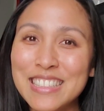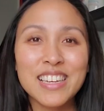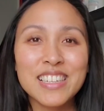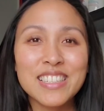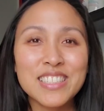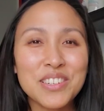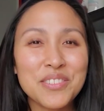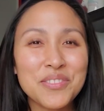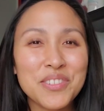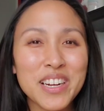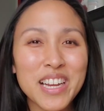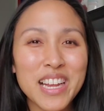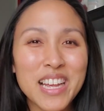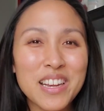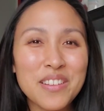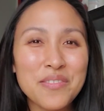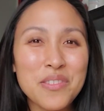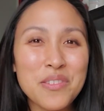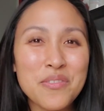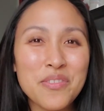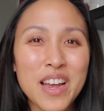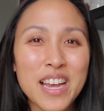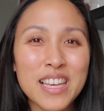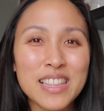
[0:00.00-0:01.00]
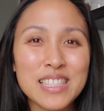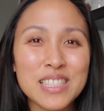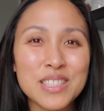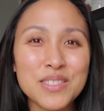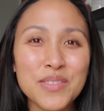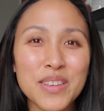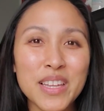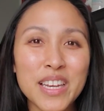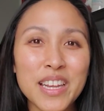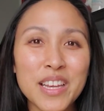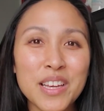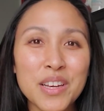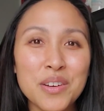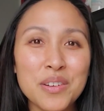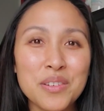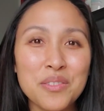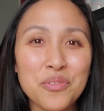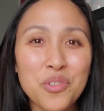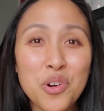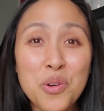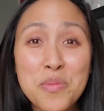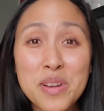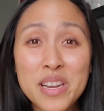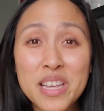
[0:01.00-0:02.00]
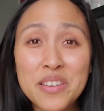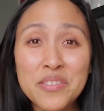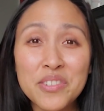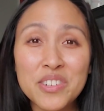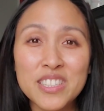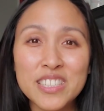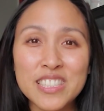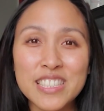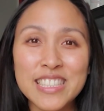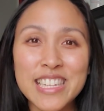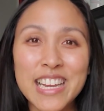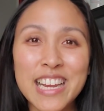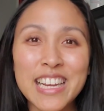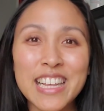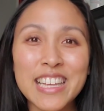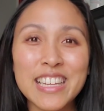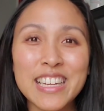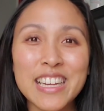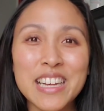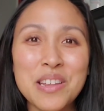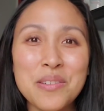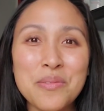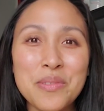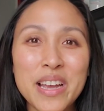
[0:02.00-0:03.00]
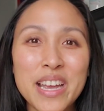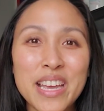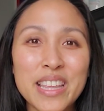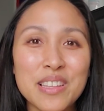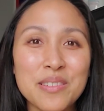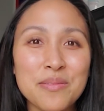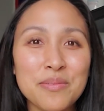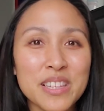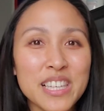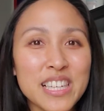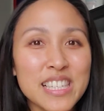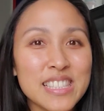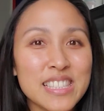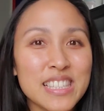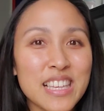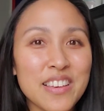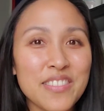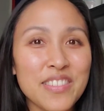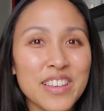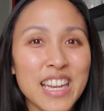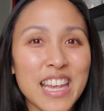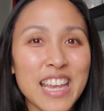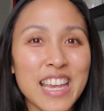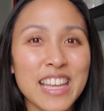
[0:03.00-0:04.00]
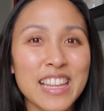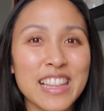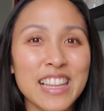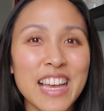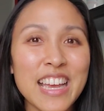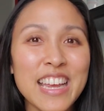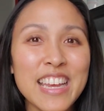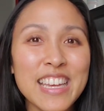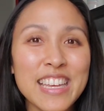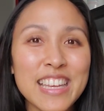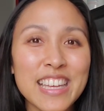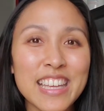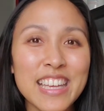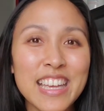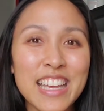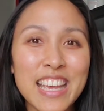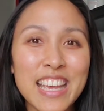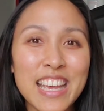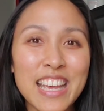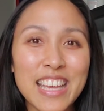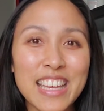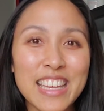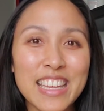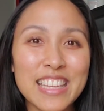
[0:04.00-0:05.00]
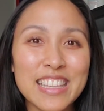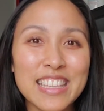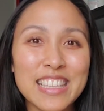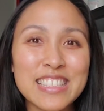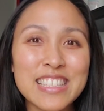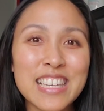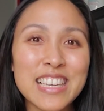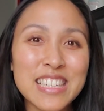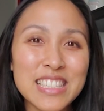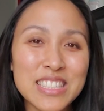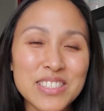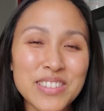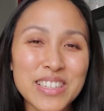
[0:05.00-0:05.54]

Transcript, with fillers: Don't forget if you find this video informative or entertaining in any way then please give it a like and let's get into